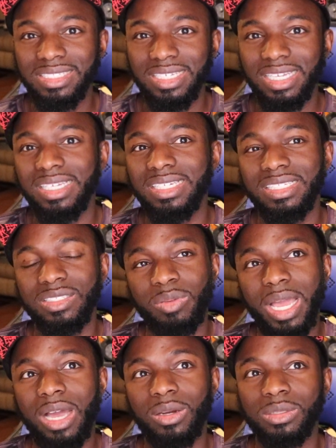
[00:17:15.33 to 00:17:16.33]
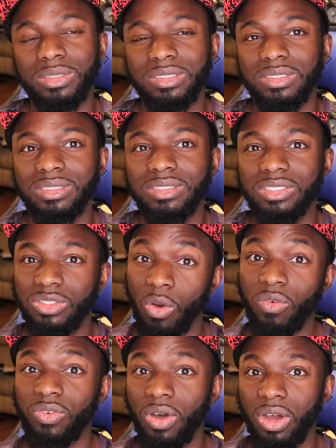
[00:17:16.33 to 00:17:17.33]
and his powers are,
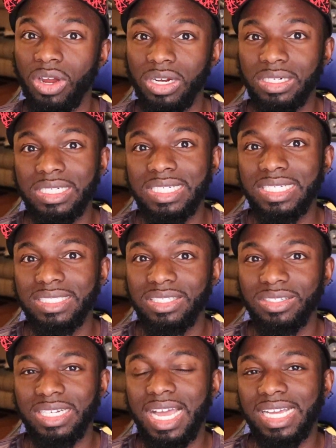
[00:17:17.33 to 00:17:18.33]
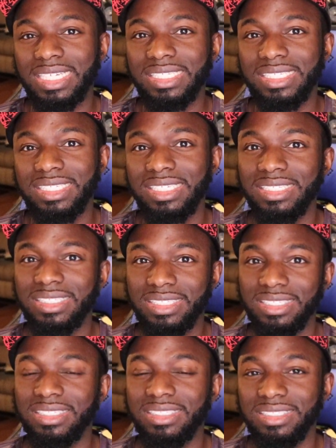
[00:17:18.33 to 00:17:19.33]
so far, they're not
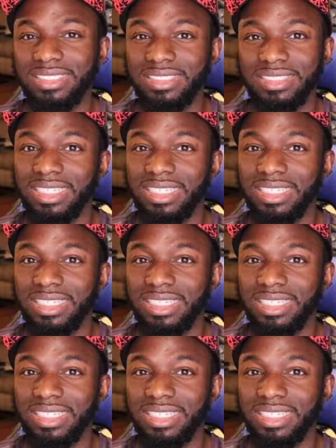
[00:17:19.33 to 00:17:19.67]
consistent.